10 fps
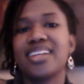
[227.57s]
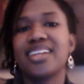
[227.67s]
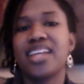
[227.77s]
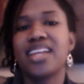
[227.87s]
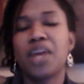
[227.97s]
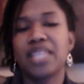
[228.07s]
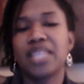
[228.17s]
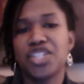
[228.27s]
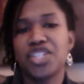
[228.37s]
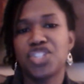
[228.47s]
in our
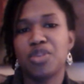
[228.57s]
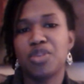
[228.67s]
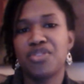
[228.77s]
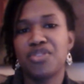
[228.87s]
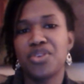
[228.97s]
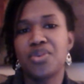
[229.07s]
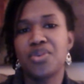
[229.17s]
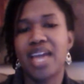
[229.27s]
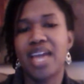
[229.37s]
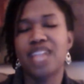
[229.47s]
relationship with food
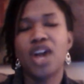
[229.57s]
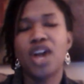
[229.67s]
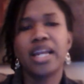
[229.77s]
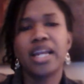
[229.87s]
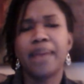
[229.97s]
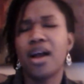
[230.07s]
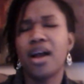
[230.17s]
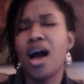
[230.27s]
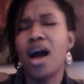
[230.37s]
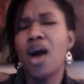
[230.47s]
and talking about
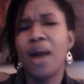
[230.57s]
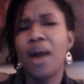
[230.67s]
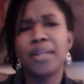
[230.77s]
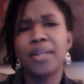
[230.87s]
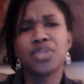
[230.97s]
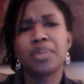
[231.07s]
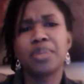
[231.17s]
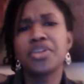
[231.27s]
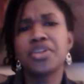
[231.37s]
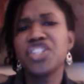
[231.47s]
how much we
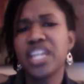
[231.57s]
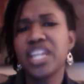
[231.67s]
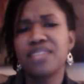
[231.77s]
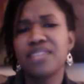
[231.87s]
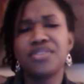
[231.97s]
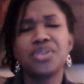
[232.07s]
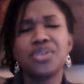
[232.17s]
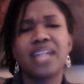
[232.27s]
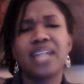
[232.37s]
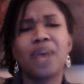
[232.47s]
appreciated food
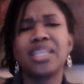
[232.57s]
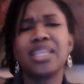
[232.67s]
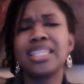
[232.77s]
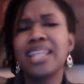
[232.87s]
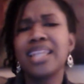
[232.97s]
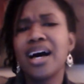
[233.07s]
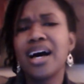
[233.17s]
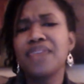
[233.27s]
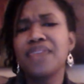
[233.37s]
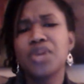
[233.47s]
and how we
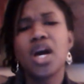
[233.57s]
loved